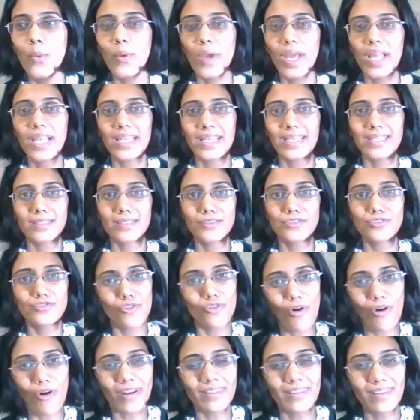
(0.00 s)
Well, it is
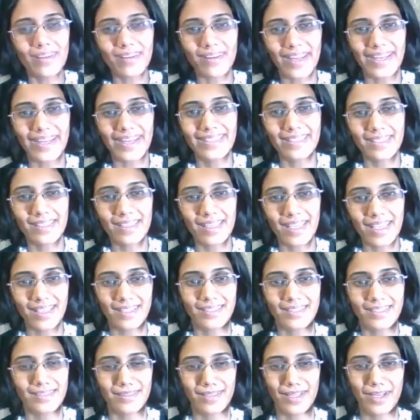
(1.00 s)
not the right
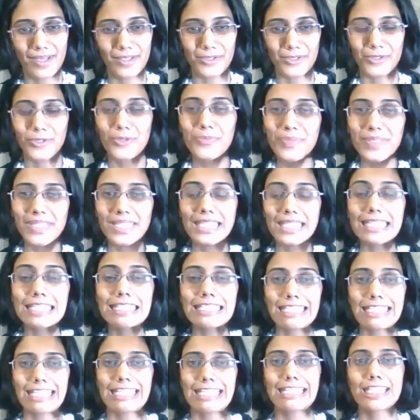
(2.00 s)
case scenario
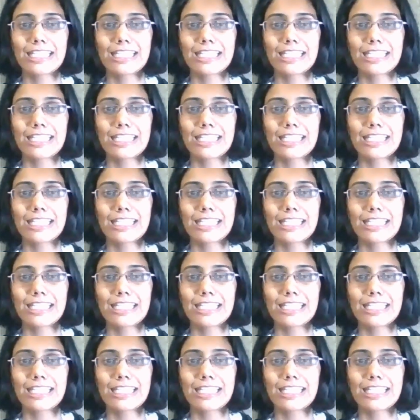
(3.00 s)
because